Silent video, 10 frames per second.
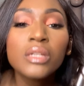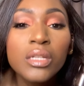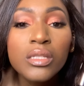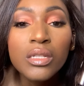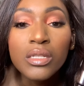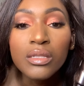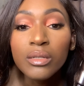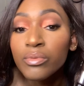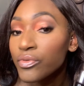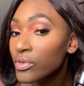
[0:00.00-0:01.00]
Get into this
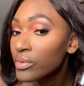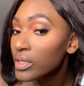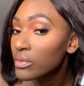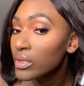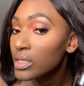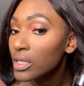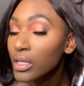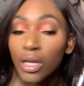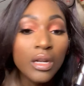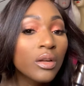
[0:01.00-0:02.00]
look before we make sure I
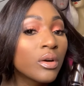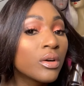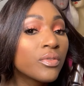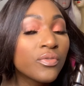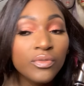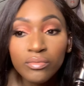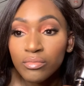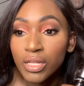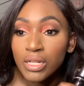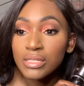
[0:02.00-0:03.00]
cut it off.
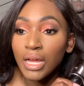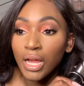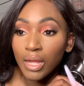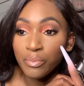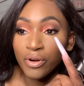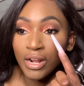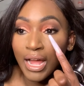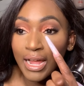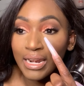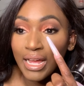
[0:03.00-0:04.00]
And this
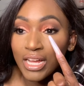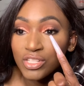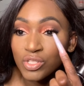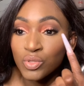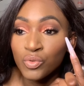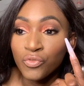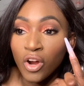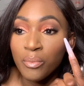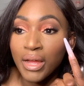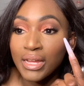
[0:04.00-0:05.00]
eyelash is too
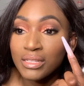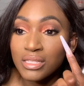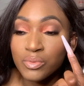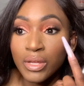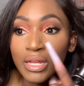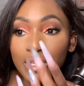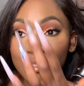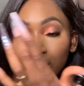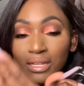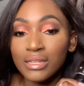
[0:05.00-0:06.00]
far back this way.
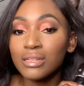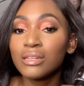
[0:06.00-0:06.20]
It's like,